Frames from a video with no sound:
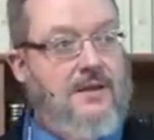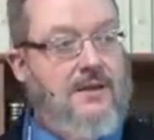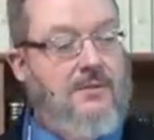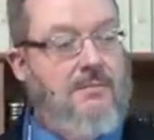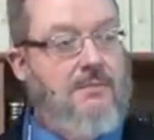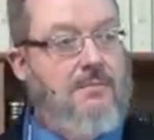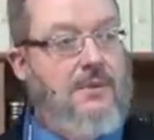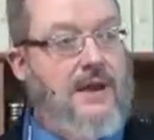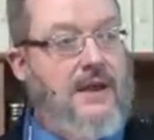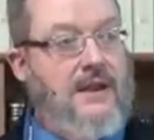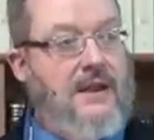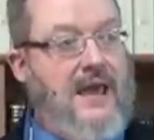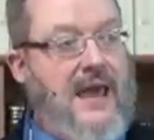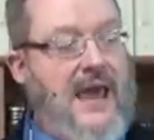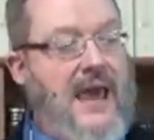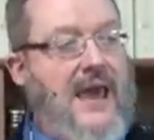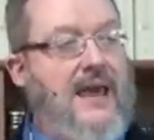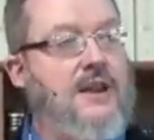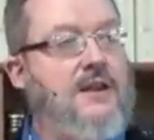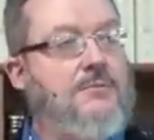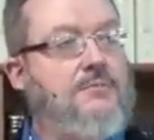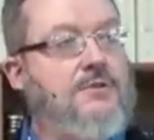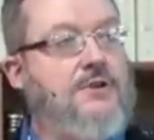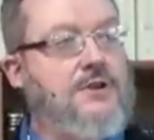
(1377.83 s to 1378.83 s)
But
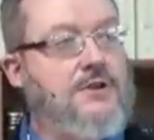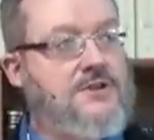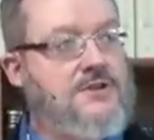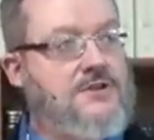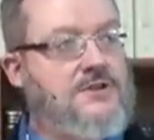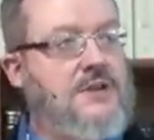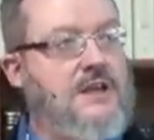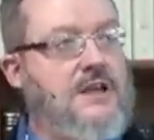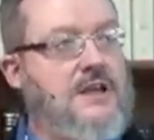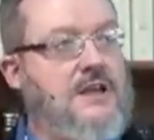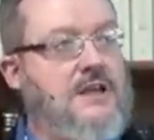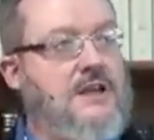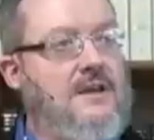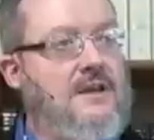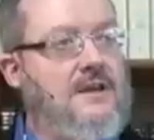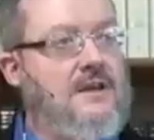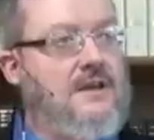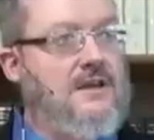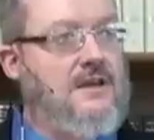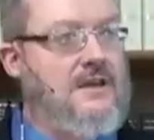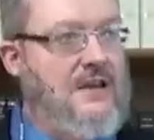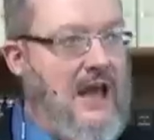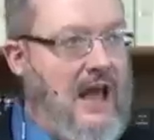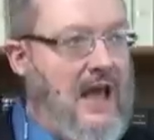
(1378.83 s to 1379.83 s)
Adam could see
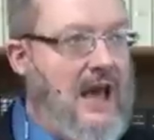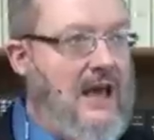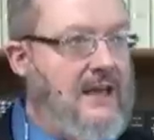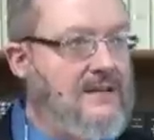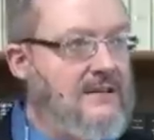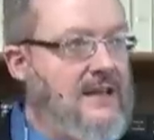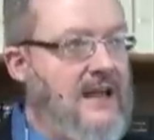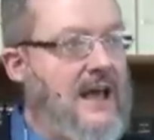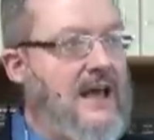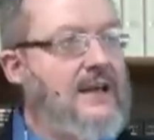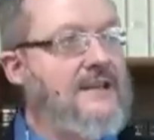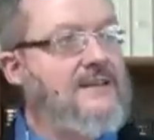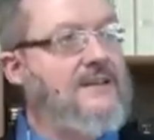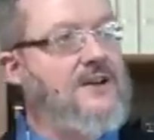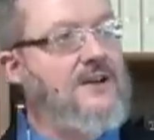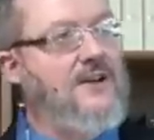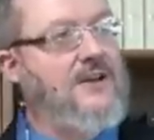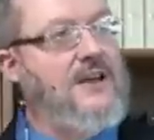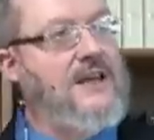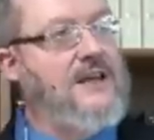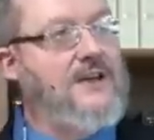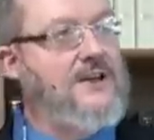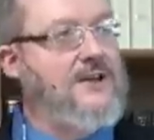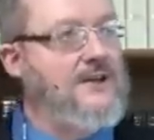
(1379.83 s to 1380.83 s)
God. God, you know,
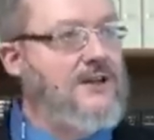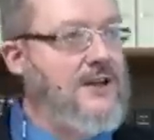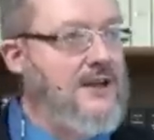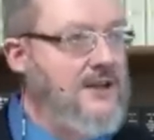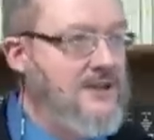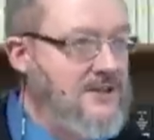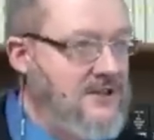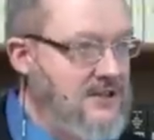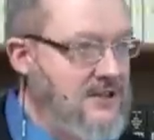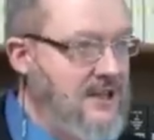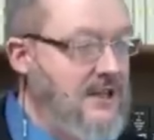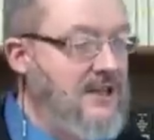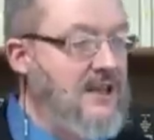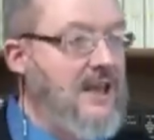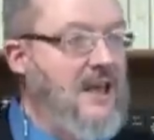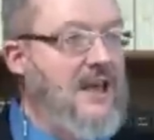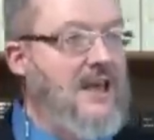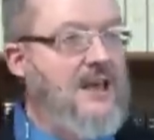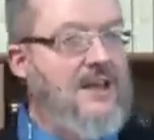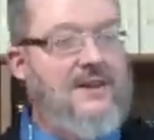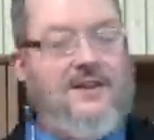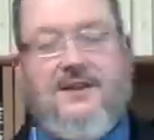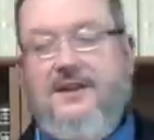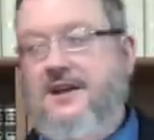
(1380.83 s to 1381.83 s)
he could see
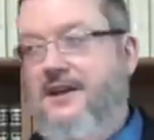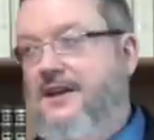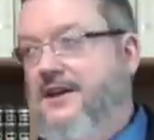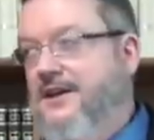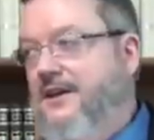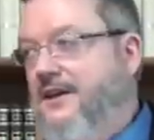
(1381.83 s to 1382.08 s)
that